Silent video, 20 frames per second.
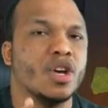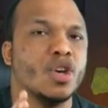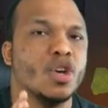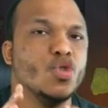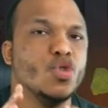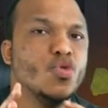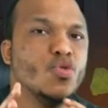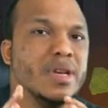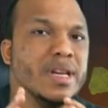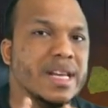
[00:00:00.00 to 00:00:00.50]

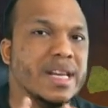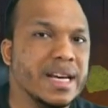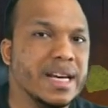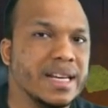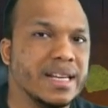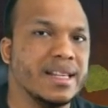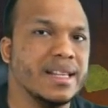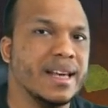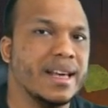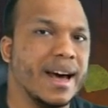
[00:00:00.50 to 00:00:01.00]
you
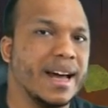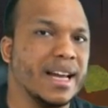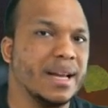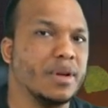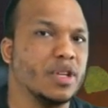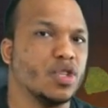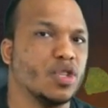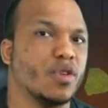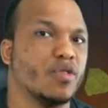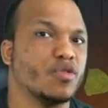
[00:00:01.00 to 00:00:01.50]
need the
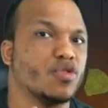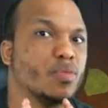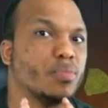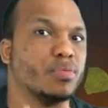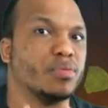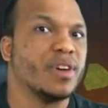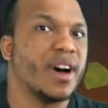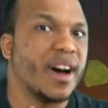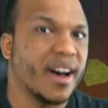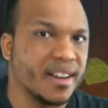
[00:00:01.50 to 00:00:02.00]
element of
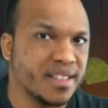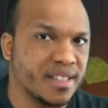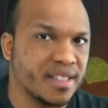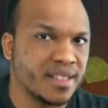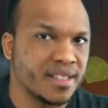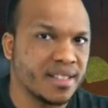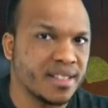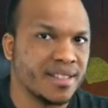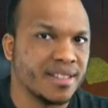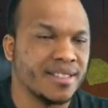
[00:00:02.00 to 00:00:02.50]

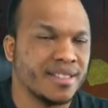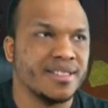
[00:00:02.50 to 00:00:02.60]
surprise.